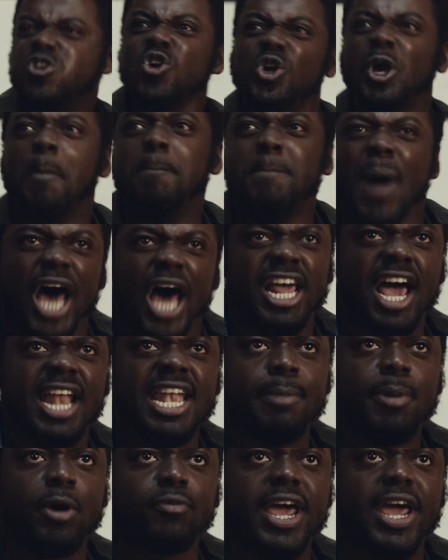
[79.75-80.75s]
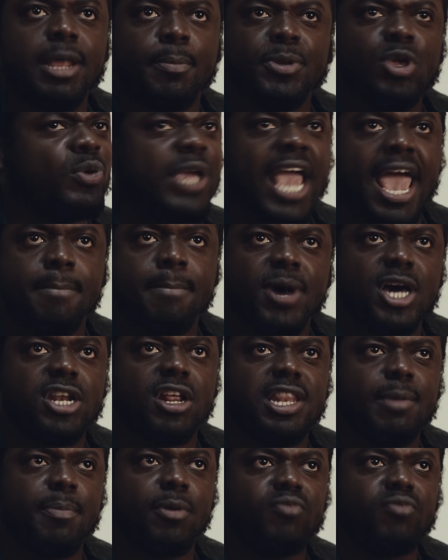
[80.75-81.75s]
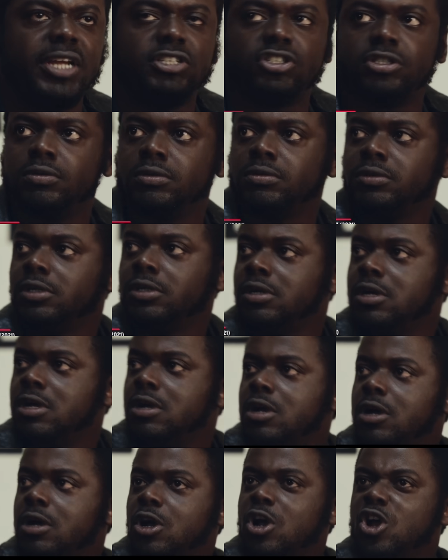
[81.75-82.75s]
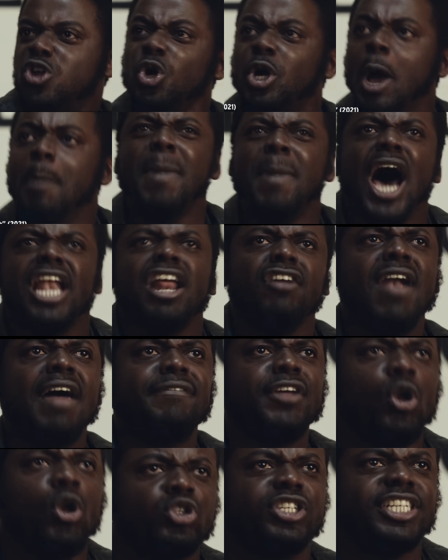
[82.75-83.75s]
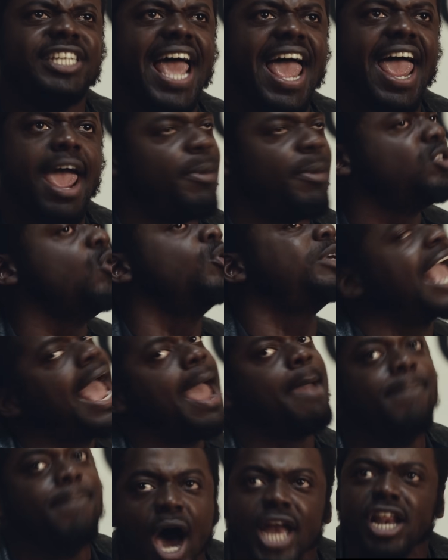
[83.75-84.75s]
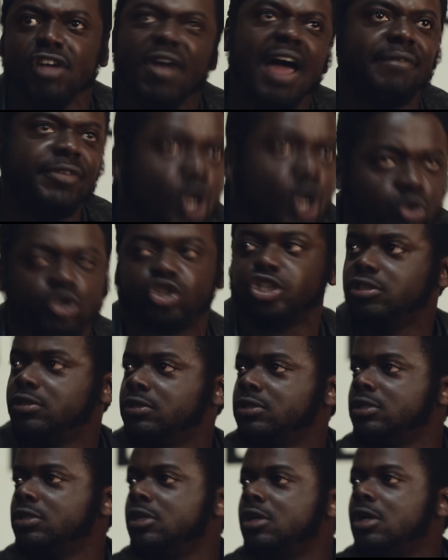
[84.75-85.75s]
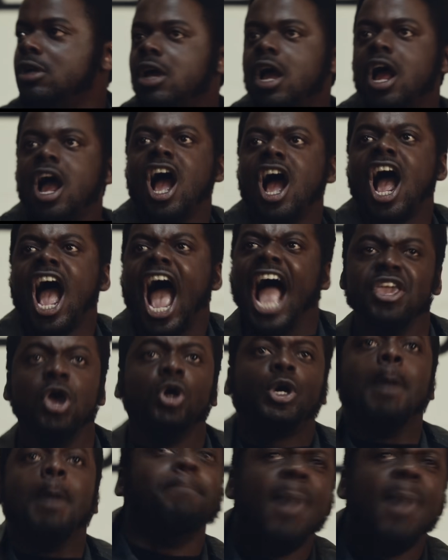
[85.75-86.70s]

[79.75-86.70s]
You can murder a liberator, but you can't murder liberation. You can murder a revolutionary, but you can't murder revolution. And you can